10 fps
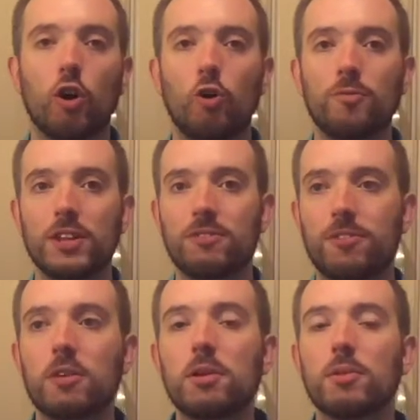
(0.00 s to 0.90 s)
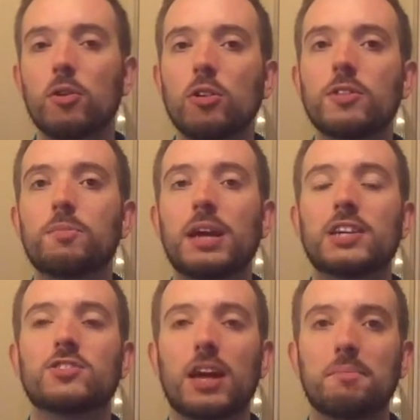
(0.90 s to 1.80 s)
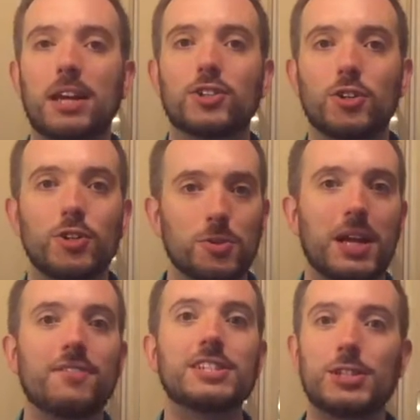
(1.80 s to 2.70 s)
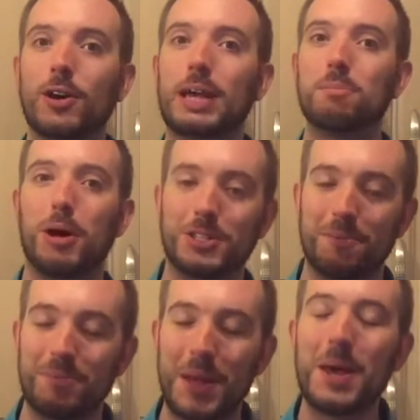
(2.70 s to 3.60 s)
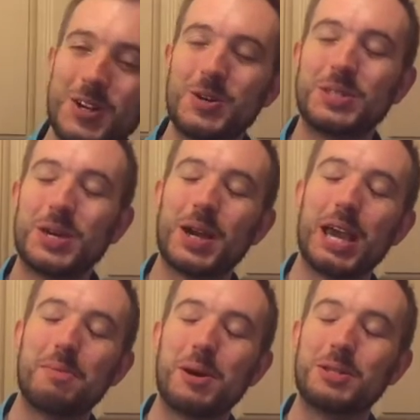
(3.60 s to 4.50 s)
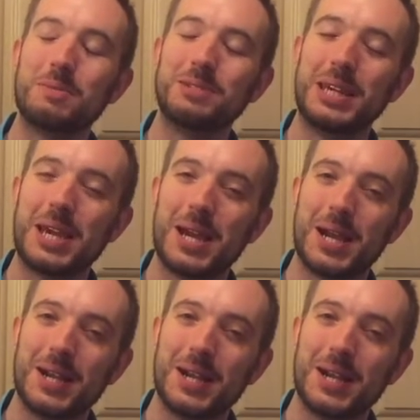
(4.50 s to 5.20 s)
hopefully firm up the whole of the pastry and make sure you don't have a soggy bottom. No soggy bottoms here!